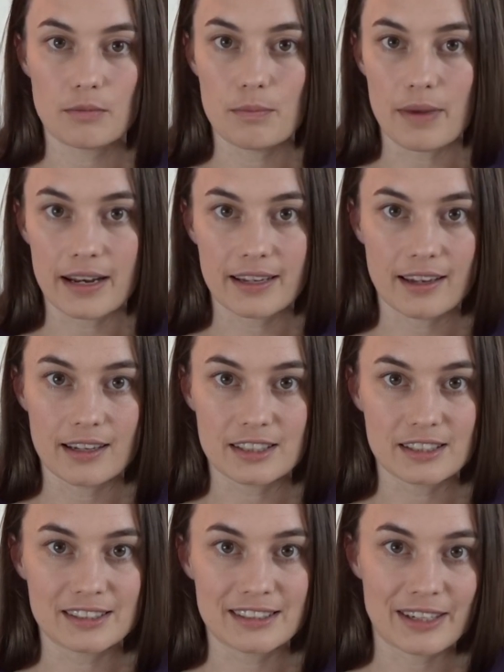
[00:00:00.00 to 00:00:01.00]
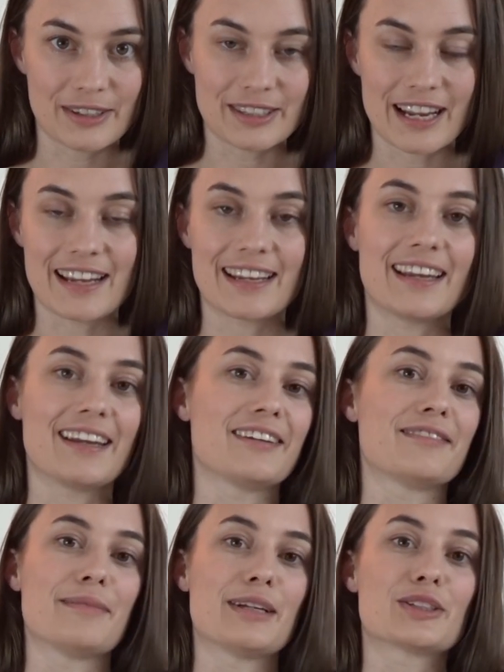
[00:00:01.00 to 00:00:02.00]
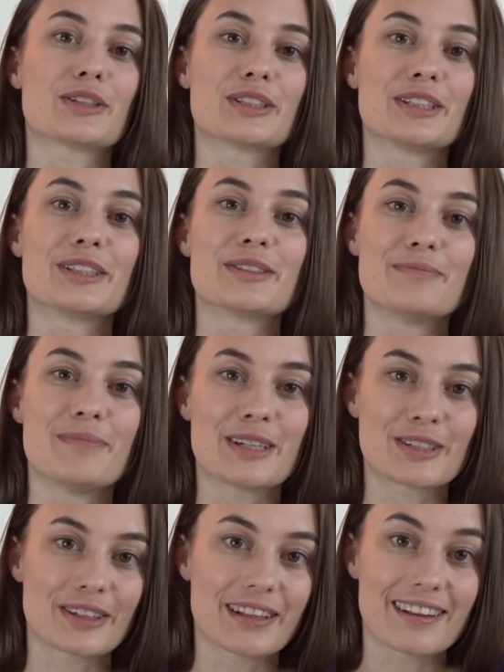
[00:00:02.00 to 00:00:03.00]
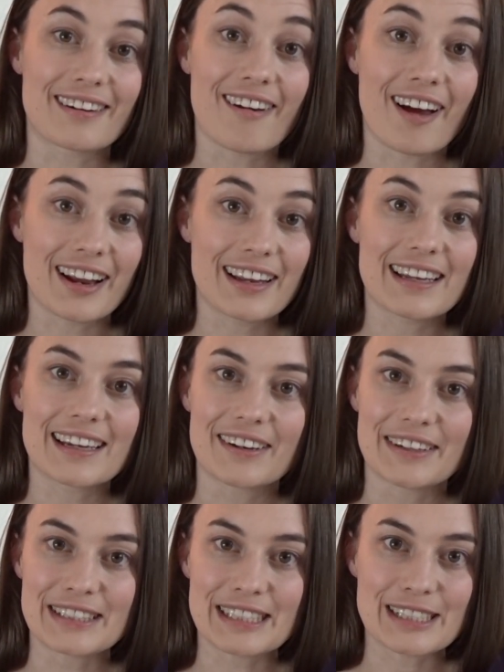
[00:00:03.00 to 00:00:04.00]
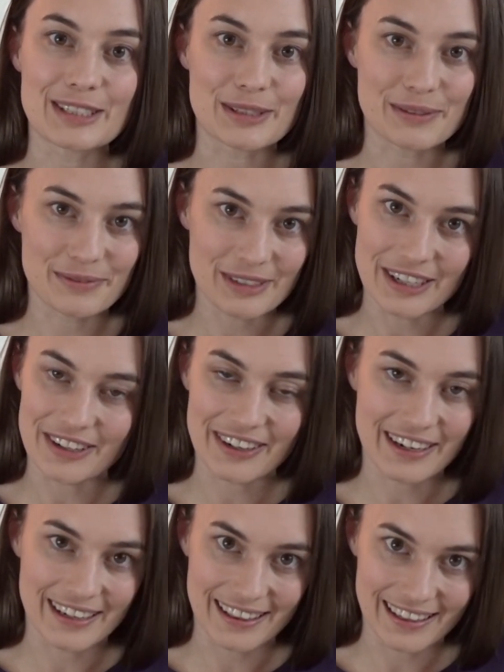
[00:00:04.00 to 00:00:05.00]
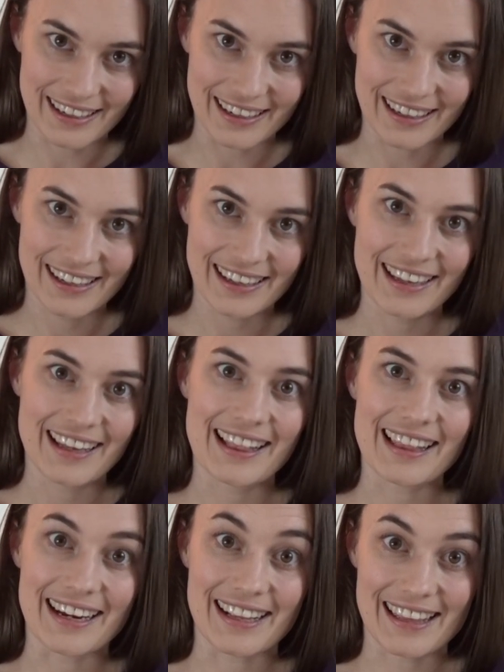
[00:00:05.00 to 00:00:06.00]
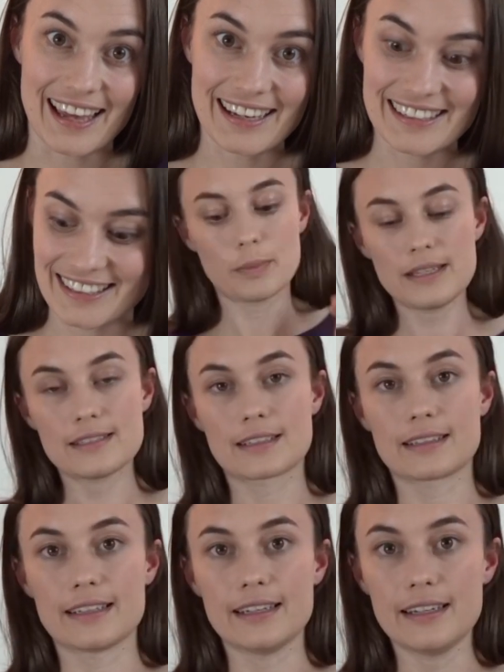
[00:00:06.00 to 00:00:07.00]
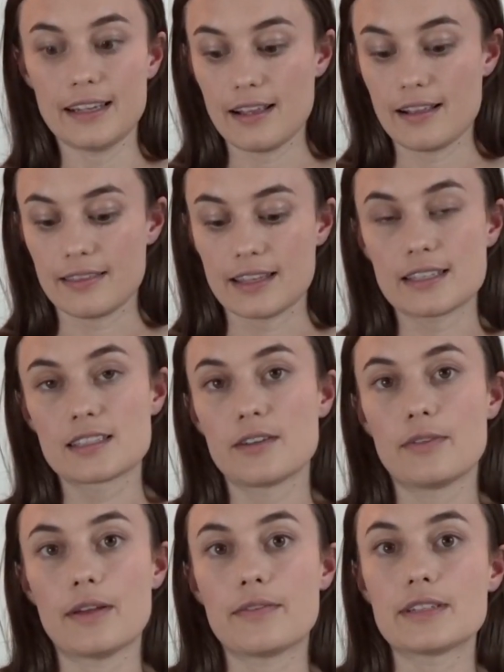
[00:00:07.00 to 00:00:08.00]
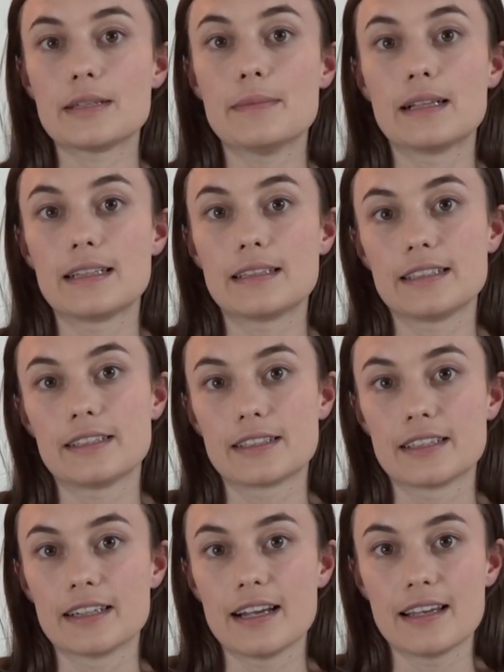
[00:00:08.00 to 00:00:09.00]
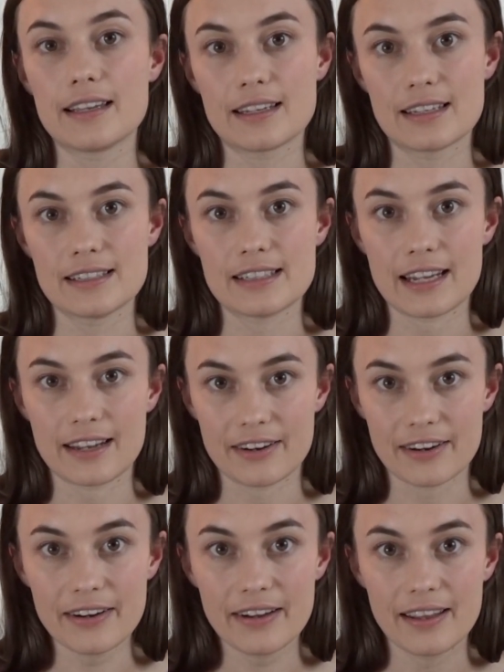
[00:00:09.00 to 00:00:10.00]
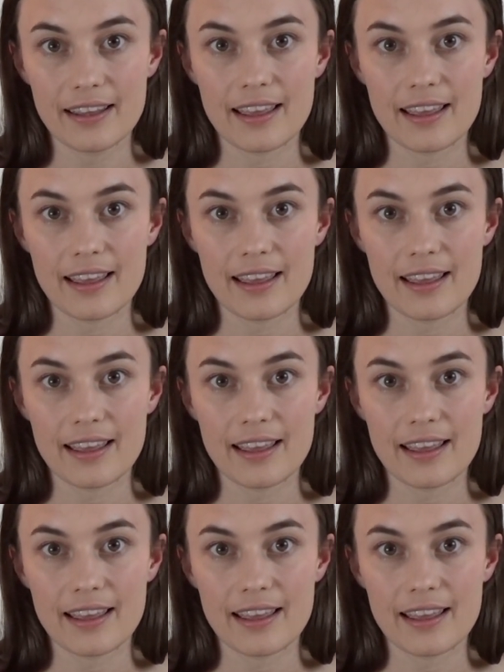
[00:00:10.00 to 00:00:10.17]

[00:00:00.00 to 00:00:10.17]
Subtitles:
medications that you're taking, make sure that they're not going to interfere, anything like that. Basically, this is a 50 milliliter container.